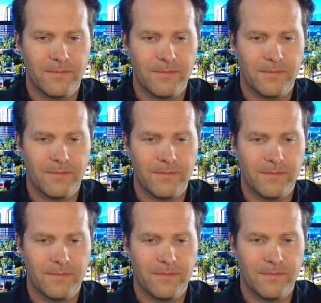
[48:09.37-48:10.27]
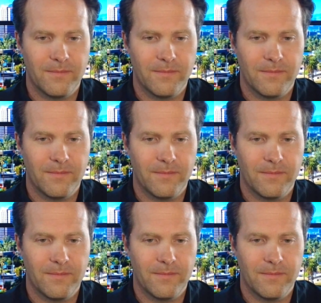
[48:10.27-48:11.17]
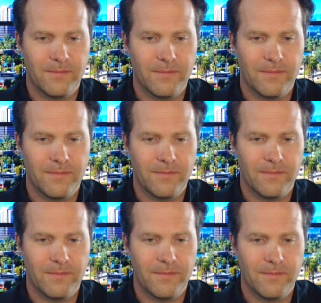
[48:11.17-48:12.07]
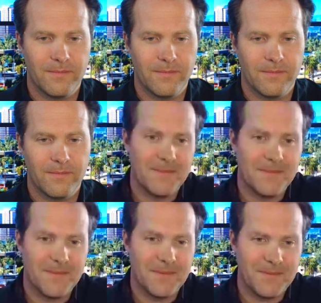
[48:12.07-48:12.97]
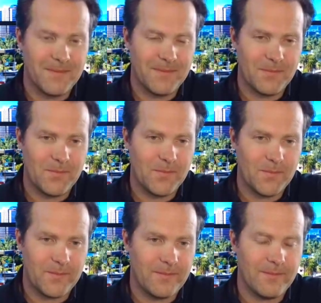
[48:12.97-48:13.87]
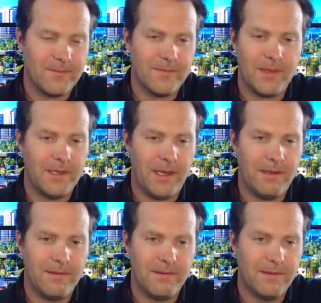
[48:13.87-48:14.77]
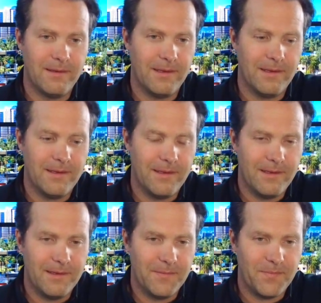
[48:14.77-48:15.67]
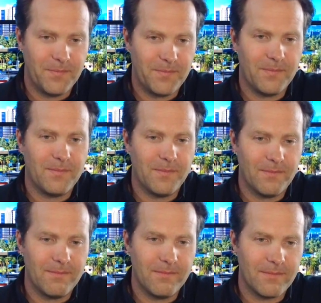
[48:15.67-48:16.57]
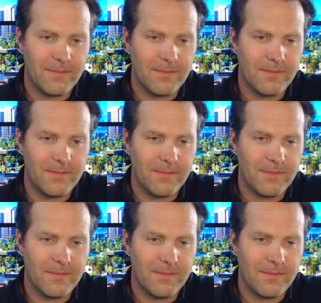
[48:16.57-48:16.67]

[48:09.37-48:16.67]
(not speaking)